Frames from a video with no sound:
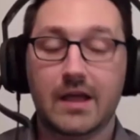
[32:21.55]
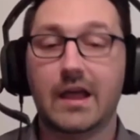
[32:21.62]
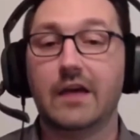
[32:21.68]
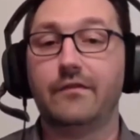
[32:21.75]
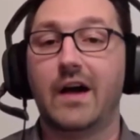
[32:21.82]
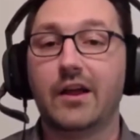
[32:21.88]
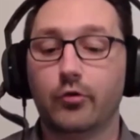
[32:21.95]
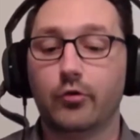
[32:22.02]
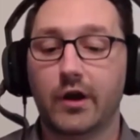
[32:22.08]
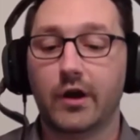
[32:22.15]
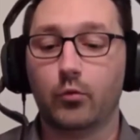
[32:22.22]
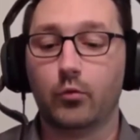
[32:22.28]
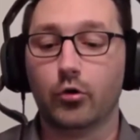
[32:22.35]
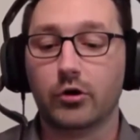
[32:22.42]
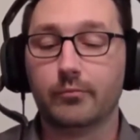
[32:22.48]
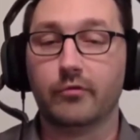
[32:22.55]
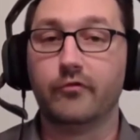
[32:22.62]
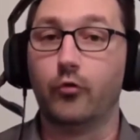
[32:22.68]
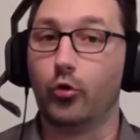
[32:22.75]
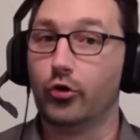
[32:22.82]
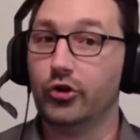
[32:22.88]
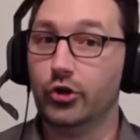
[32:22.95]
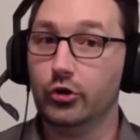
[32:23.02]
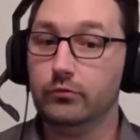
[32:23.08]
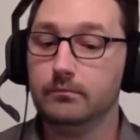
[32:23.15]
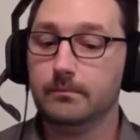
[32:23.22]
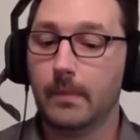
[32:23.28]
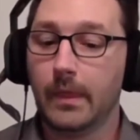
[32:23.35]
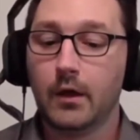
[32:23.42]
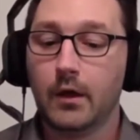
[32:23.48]
If I create a work before you,
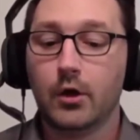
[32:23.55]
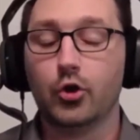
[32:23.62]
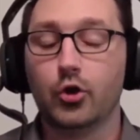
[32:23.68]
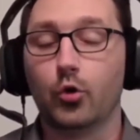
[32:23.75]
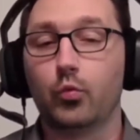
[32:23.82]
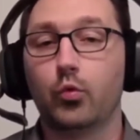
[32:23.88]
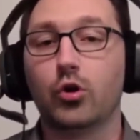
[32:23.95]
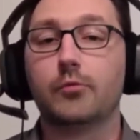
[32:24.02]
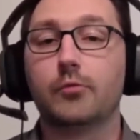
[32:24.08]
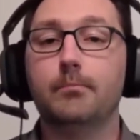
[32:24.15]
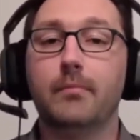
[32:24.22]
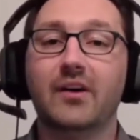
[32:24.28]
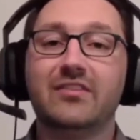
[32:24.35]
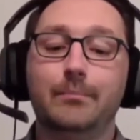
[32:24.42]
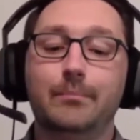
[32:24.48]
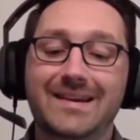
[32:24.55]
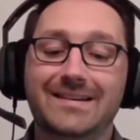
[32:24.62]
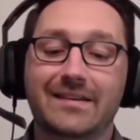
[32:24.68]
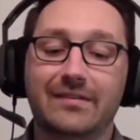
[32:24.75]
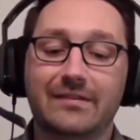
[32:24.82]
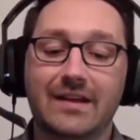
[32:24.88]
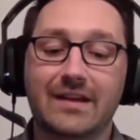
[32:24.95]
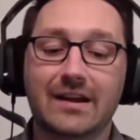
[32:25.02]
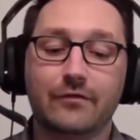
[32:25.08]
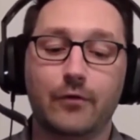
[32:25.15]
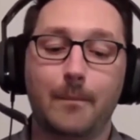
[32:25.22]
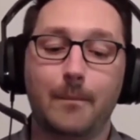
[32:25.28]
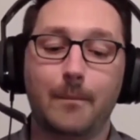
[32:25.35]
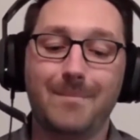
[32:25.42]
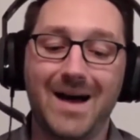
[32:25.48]
your work must be distinct
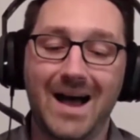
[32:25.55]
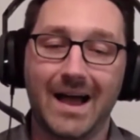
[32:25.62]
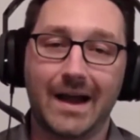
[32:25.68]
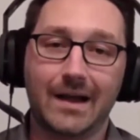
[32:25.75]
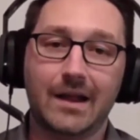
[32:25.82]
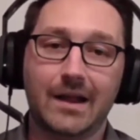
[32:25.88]
from mine